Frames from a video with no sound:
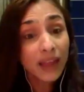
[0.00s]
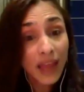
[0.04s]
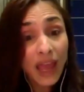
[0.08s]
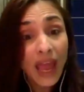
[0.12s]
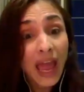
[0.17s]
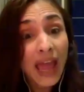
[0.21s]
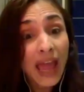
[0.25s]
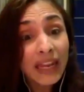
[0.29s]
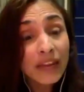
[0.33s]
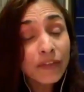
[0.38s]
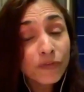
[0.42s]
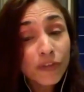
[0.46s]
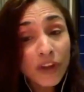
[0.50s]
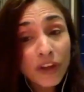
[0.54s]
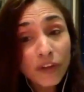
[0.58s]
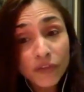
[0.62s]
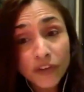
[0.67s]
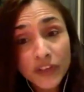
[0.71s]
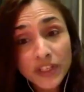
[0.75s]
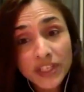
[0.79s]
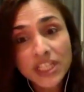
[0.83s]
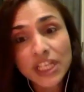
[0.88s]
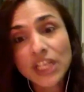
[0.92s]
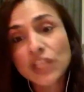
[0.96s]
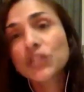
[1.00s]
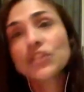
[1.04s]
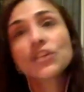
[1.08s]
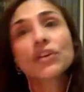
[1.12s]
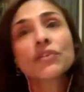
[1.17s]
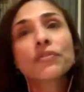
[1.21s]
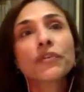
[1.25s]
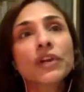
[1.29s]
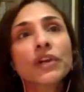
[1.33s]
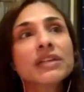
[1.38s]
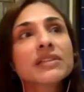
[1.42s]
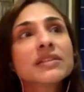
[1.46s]
And if a teacher,
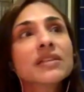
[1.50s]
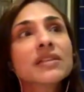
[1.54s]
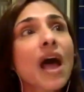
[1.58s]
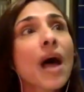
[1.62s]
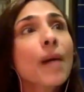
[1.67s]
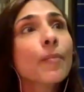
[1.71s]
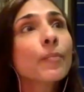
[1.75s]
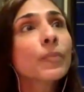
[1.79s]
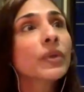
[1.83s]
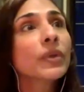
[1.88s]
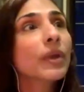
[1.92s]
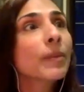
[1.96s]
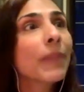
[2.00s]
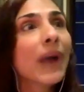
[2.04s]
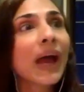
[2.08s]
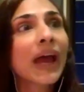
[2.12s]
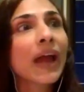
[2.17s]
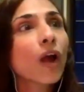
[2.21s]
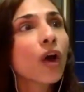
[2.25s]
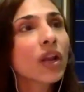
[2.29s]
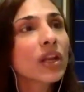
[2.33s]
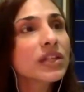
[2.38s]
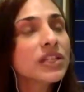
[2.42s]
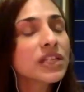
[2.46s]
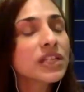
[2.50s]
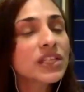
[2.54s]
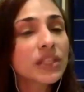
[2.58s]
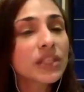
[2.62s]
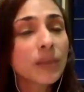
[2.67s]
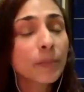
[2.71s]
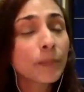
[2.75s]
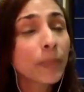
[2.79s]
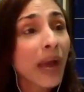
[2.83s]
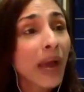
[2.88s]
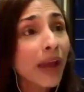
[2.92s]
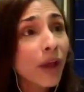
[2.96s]
for example, a
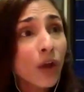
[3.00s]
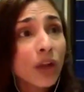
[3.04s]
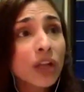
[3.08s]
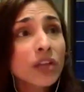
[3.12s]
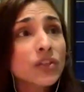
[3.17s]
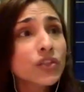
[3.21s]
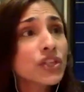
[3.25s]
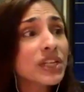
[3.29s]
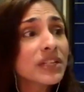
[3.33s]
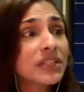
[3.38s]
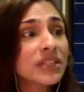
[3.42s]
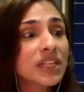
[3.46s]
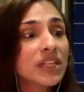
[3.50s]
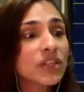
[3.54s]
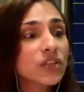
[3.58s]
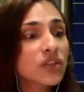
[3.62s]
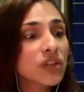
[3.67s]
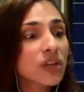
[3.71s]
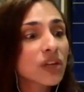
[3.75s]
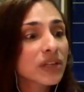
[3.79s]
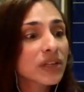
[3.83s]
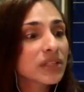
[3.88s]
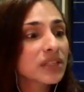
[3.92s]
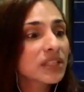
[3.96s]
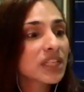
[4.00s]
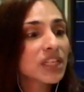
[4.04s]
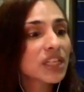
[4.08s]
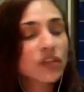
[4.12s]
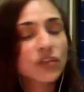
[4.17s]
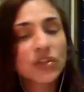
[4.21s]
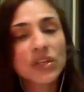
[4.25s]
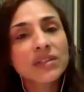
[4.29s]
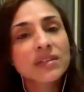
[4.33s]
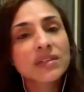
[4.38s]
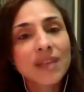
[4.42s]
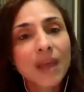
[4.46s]
biology teacher is
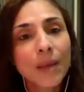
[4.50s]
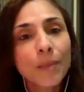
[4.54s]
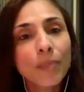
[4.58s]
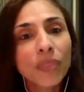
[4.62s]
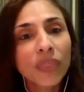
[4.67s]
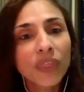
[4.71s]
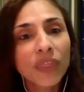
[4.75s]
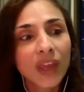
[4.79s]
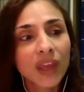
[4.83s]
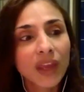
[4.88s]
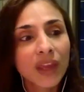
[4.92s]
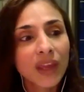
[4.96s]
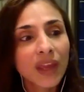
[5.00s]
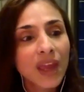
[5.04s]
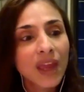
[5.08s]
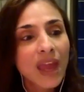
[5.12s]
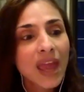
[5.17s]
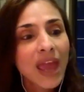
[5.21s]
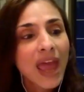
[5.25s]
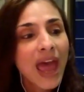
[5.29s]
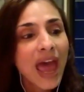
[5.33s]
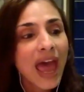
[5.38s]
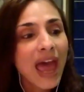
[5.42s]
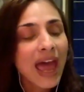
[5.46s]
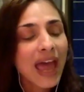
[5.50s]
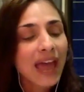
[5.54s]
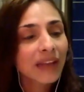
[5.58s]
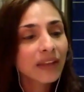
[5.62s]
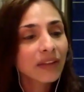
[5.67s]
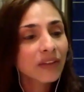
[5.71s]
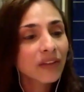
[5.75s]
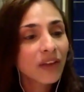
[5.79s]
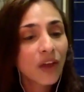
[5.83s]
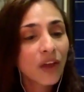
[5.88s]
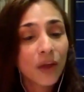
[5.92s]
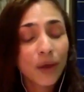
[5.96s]
teaching something,
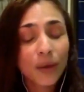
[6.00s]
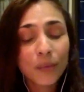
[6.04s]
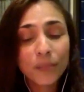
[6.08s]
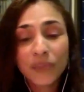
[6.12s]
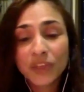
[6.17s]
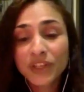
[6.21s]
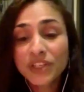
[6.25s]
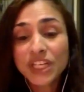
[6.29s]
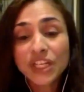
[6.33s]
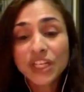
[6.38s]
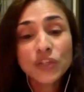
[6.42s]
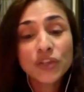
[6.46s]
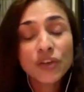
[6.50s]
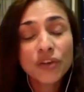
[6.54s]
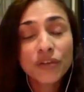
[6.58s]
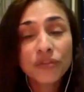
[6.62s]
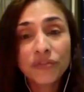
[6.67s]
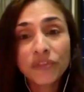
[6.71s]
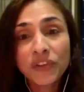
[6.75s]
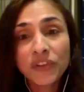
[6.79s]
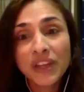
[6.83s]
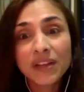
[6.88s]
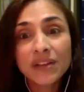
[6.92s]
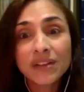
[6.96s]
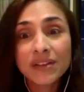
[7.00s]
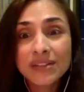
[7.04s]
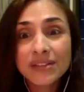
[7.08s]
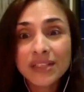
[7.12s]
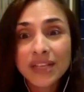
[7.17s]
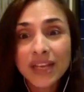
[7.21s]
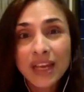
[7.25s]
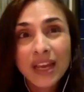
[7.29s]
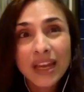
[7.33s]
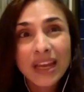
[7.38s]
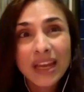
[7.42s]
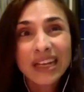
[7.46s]
and the teacher feels,
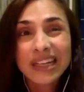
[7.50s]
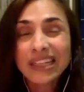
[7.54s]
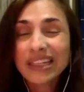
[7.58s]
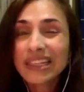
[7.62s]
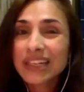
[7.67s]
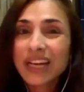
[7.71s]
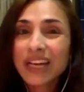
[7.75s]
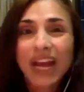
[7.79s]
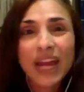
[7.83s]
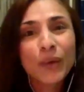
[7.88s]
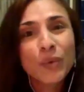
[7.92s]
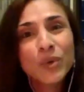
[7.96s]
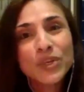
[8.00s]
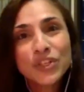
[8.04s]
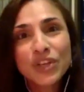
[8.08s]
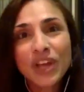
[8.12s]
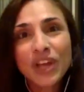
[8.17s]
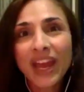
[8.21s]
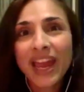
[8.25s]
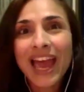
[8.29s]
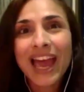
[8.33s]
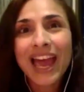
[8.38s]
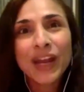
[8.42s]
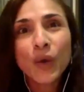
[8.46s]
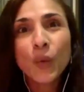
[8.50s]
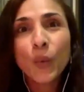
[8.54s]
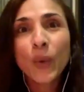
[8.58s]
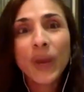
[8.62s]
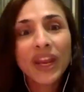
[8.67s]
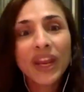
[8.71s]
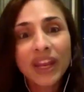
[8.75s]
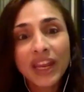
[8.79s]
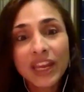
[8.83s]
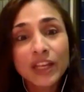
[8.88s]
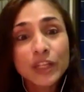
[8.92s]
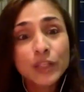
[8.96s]
I wish I had a way
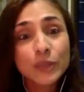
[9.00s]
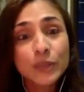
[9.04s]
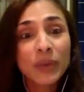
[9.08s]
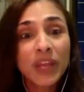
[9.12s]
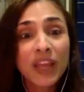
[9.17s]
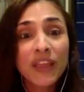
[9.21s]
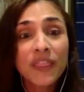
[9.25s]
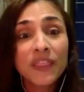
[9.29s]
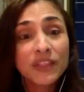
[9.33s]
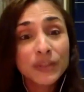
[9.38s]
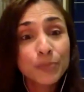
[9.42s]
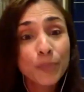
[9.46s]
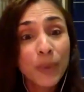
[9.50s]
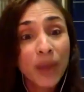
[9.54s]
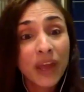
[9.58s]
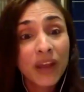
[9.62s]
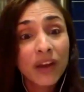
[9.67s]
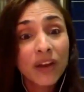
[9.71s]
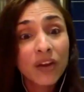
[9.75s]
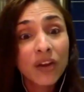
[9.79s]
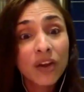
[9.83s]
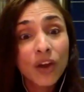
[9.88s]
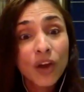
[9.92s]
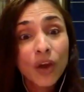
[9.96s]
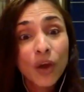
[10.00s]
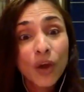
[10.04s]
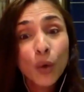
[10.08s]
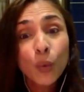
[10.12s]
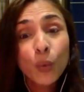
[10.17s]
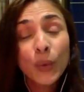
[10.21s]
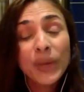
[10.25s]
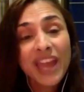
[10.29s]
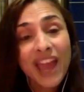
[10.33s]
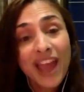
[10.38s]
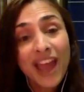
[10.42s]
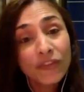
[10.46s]
to explain this better,
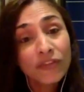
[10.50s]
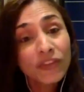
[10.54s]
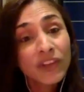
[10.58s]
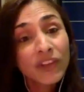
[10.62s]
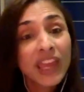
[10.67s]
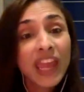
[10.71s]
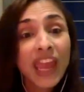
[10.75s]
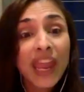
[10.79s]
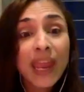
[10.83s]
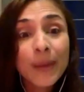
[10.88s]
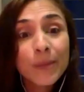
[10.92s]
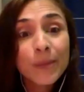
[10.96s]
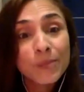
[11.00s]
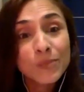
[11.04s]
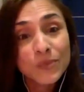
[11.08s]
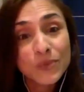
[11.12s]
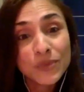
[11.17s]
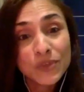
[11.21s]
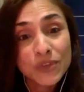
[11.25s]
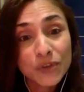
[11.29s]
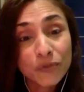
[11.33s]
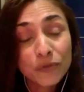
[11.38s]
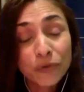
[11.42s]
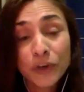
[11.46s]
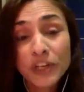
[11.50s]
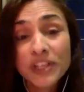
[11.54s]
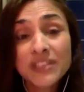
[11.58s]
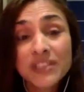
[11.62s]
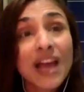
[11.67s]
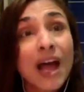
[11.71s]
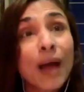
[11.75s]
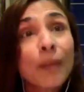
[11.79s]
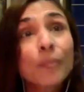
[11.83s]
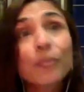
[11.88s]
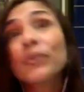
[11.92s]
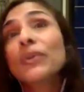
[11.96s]
we have games. For
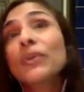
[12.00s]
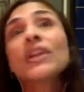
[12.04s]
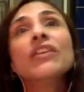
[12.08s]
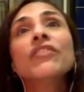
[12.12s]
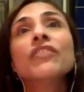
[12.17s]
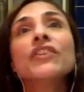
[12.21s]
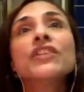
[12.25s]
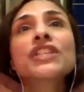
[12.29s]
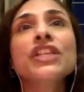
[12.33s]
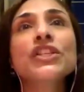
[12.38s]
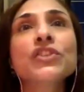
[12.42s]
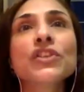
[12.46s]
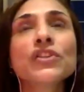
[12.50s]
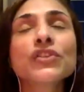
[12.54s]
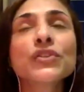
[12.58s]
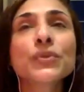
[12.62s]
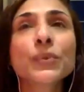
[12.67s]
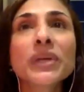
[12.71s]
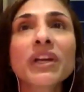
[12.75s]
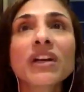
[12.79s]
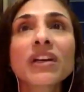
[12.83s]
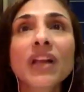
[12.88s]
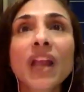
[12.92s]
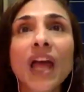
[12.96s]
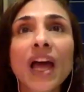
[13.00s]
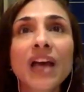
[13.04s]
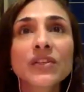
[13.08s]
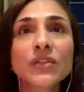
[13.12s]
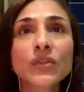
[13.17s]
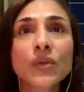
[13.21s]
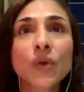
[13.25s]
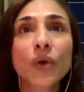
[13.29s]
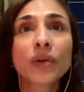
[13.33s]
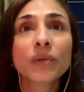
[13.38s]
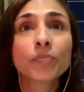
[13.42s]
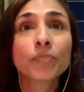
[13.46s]
example, if a teacher is doing a class
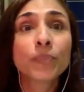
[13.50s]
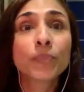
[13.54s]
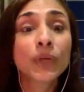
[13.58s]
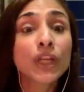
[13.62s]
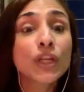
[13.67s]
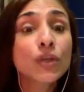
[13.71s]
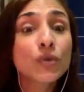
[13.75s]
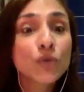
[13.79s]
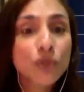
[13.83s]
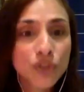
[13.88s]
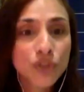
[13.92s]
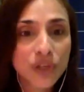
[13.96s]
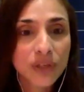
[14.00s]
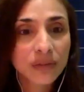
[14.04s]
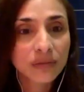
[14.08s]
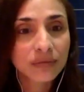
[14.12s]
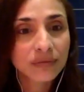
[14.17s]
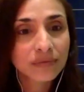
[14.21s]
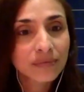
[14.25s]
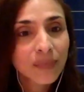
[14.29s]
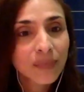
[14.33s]
on pollution,